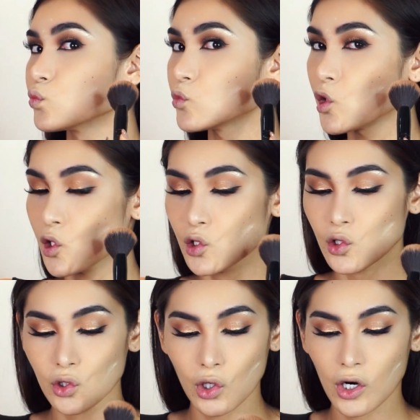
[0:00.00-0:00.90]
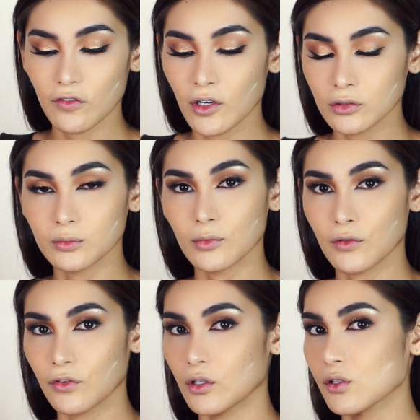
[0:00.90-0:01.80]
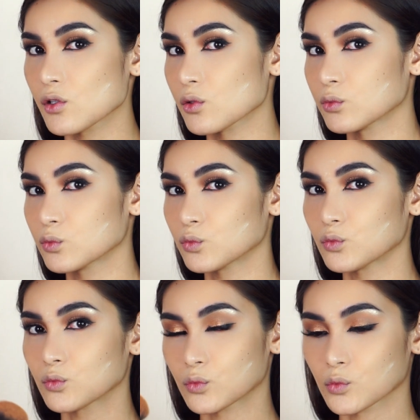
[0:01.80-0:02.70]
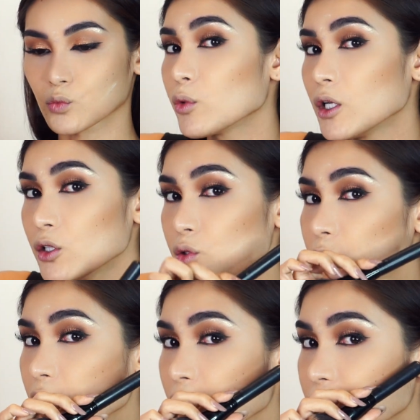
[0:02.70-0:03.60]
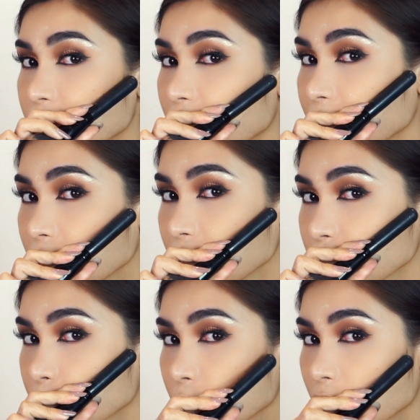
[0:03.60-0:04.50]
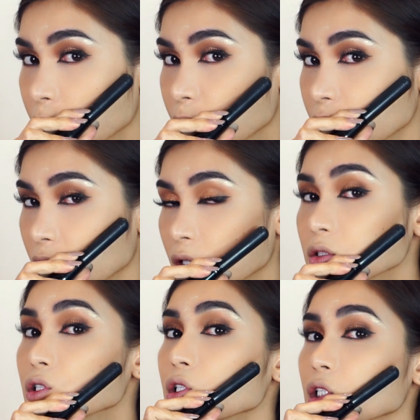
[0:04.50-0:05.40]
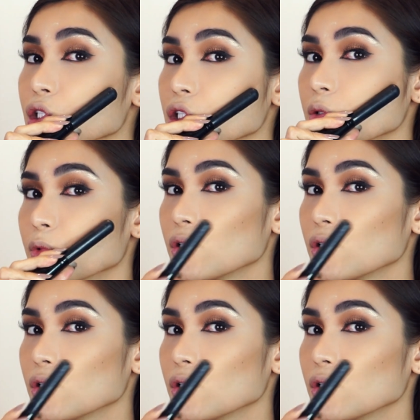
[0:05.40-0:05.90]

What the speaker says: and I just carve out my face. What I do is I find where under the cheekbone